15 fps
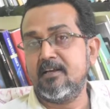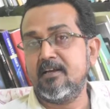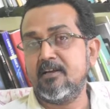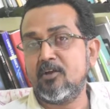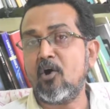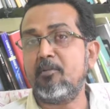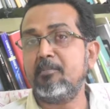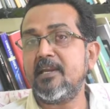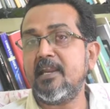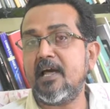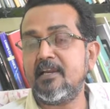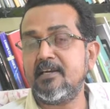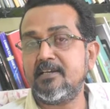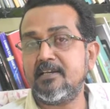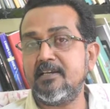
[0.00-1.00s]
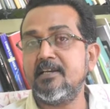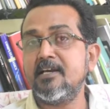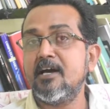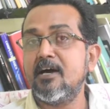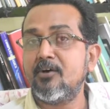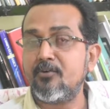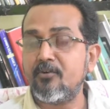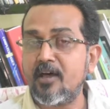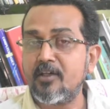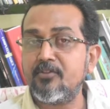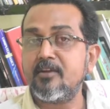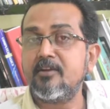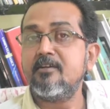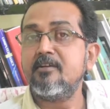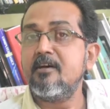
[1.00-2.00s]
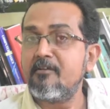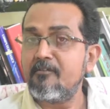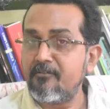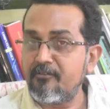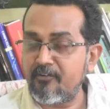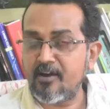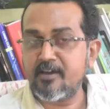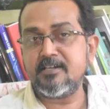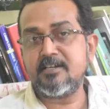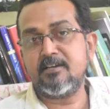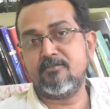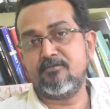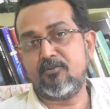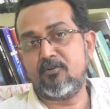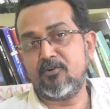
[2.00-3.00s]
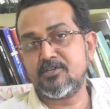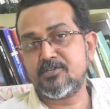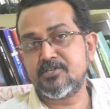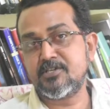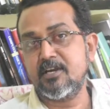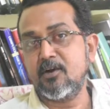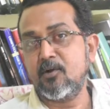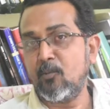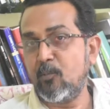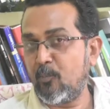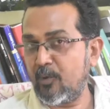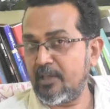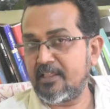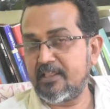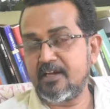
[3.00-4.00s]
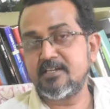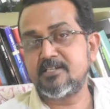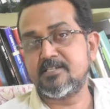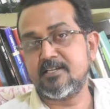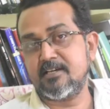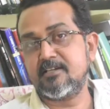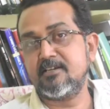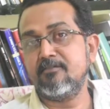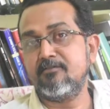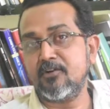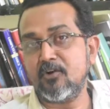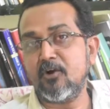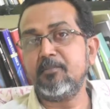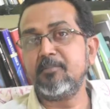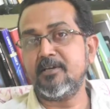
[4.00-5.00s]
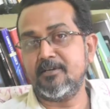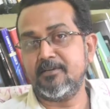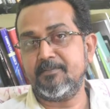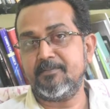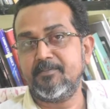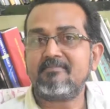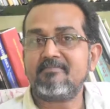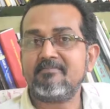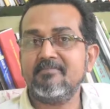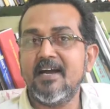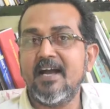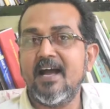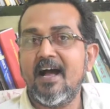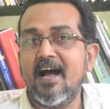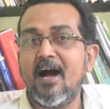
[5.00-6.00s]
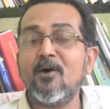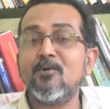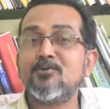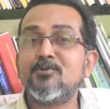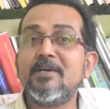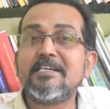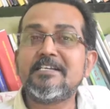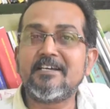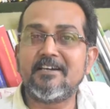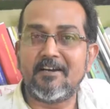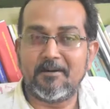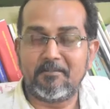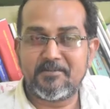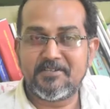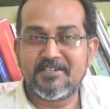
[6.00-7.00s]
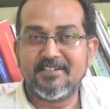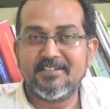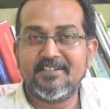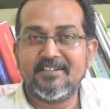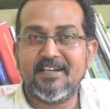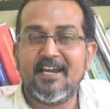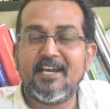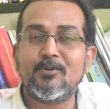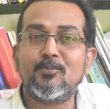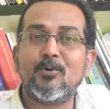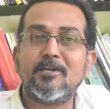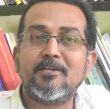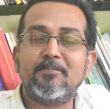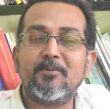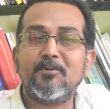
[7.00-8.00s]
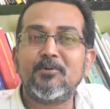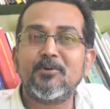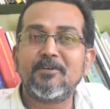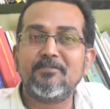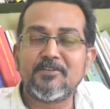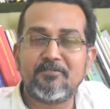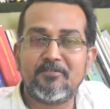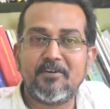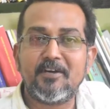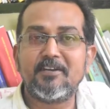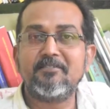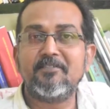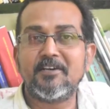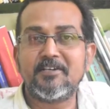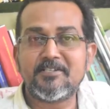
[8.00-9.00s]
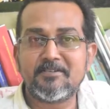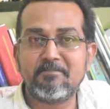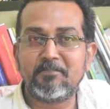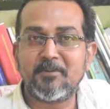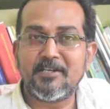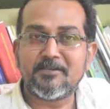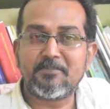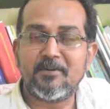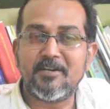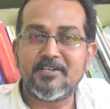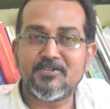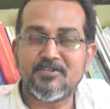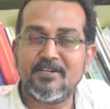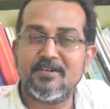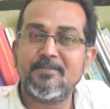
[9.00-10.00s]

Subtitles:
commonality rather than finding faults with a certain phenomena. How to interrupt? Edward De Bono gives a very, very simple explanation.